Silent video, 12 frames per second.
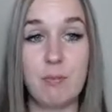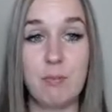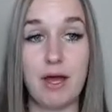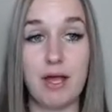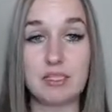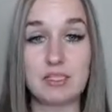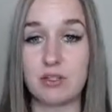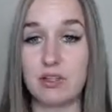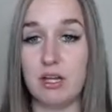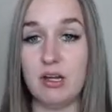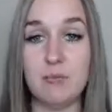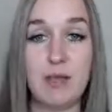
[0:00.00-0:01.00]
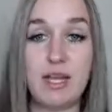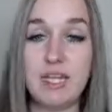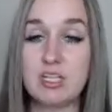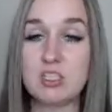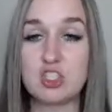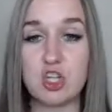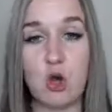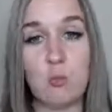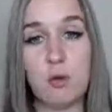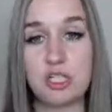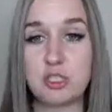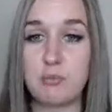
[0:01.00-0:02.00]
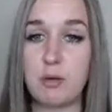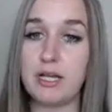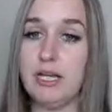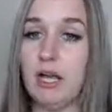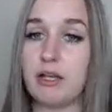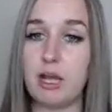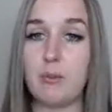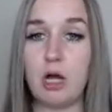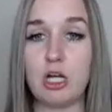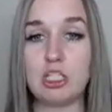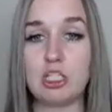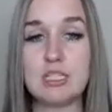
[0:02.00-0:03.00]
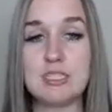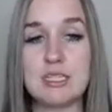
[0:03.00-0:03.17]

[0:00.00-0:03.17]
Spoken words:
But so they're making so much money on their margins.